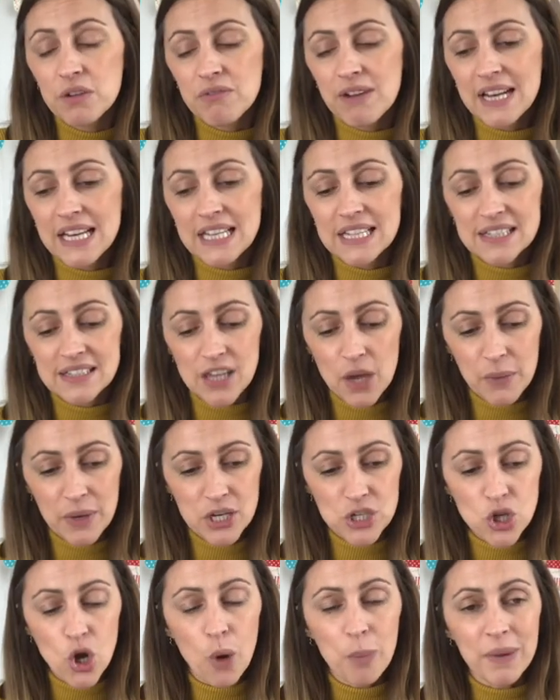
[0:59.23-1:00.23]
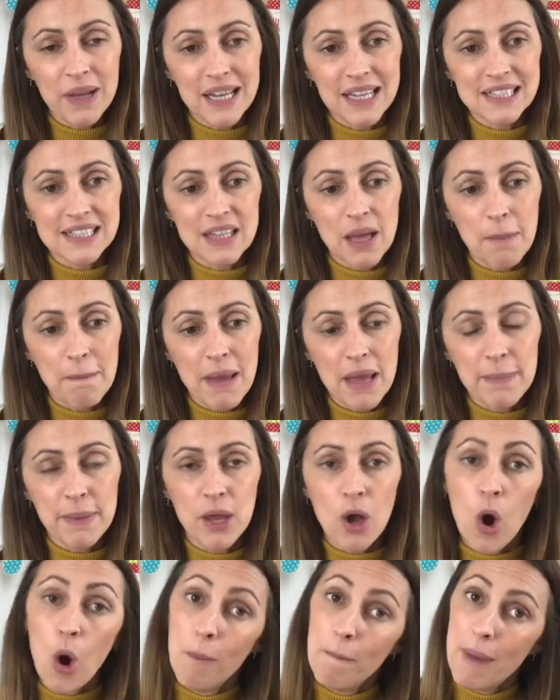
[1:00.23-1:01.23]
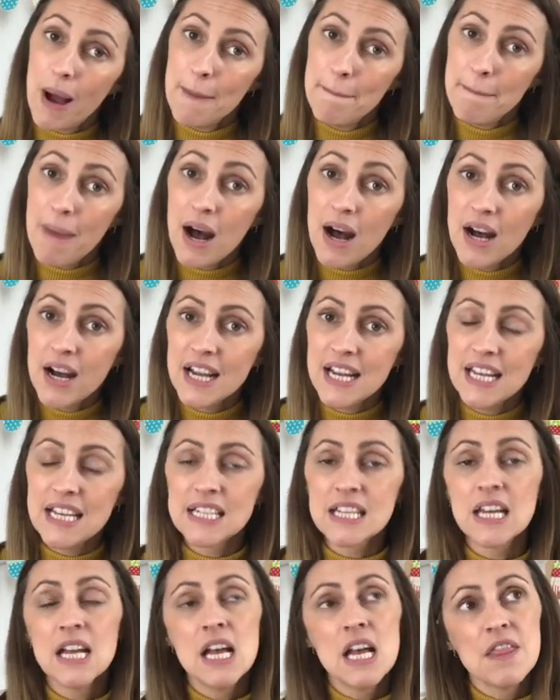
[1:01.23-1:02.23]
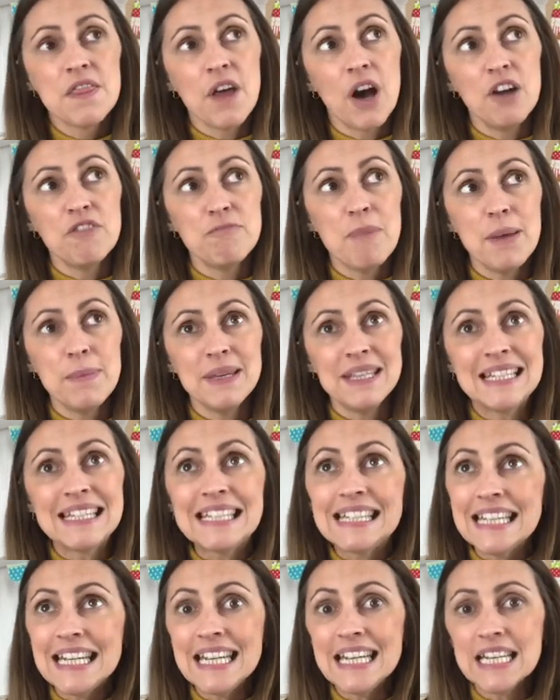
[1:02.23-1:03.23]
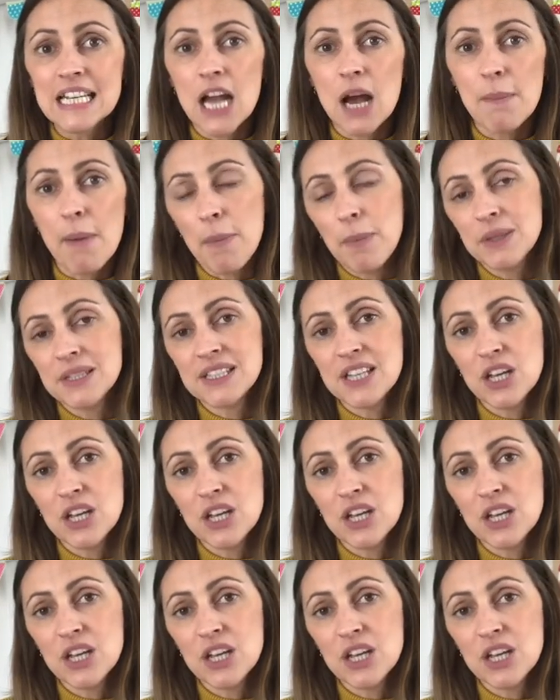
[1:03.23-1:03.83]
you really sewing topics that may be on my mind, that I've maybe seen come up on